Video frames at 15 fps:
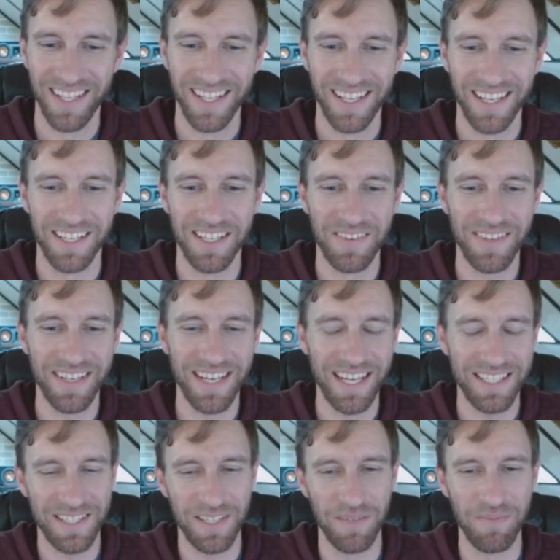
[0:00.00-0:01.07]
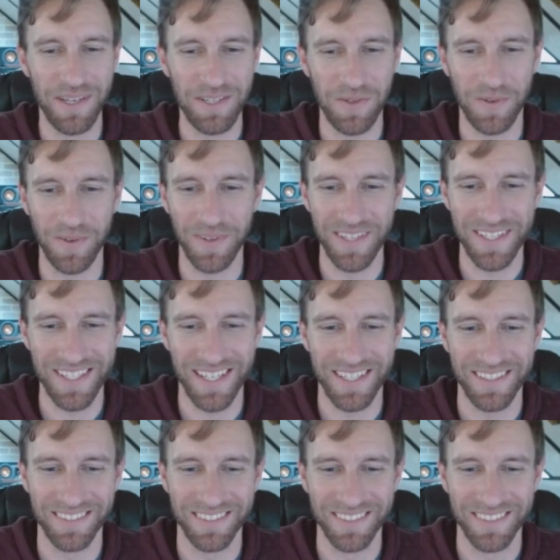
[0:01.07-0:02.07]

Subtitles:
it would have been nice to mentor this out.